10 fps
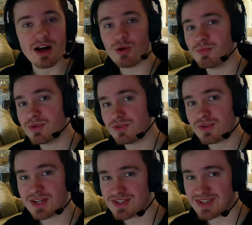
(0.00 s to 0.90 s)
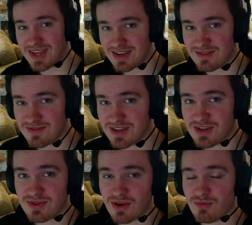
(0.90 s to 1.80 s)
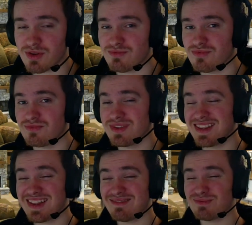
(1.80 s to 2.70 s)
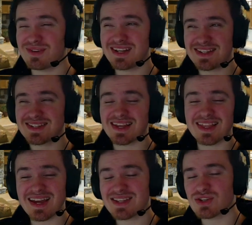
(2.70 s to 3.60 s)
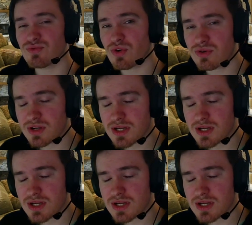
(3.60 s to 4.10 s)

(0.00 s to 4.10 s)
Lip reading: I'll be doing a second video that will be released later on,